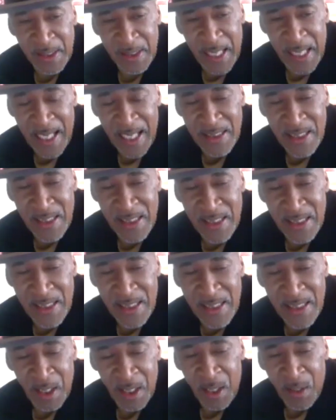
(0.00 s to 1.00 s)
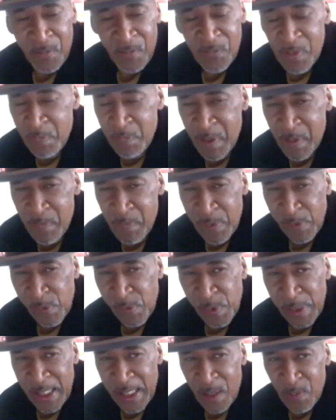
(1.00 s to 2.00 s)
And I just remember
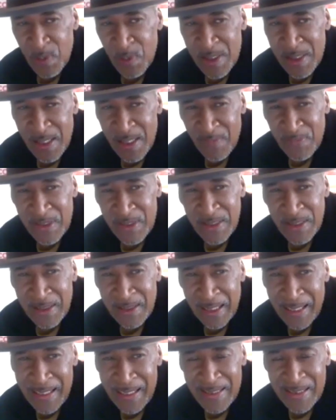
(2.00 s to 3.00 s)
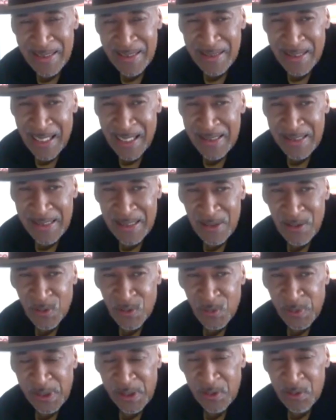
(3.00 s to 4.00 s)
when I was 17, 18, 19,
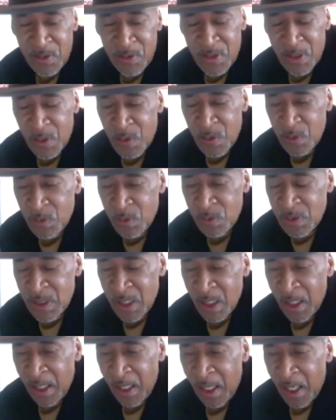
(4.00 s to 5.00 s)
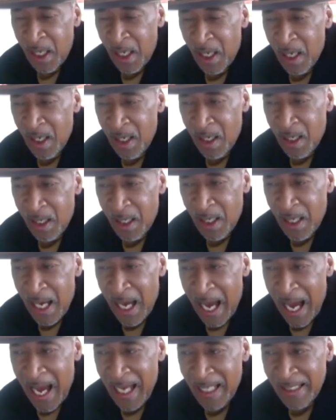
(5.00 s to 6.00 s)
20 years old,
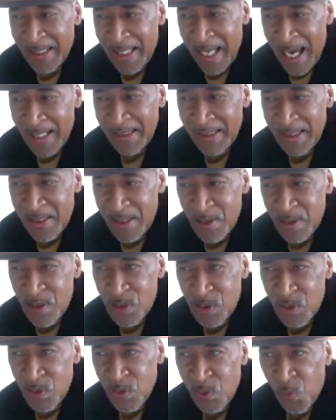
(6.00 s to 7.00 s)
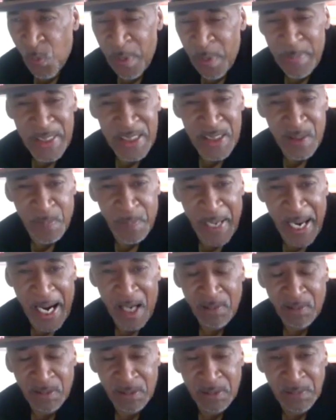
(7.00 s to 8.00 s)
I got into women's
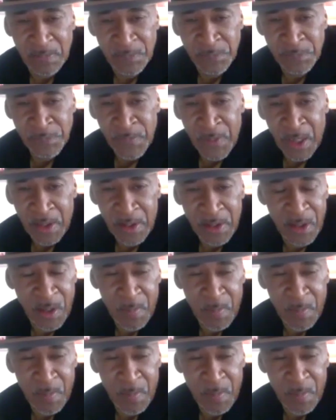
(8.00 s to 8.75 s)
apparel. You know,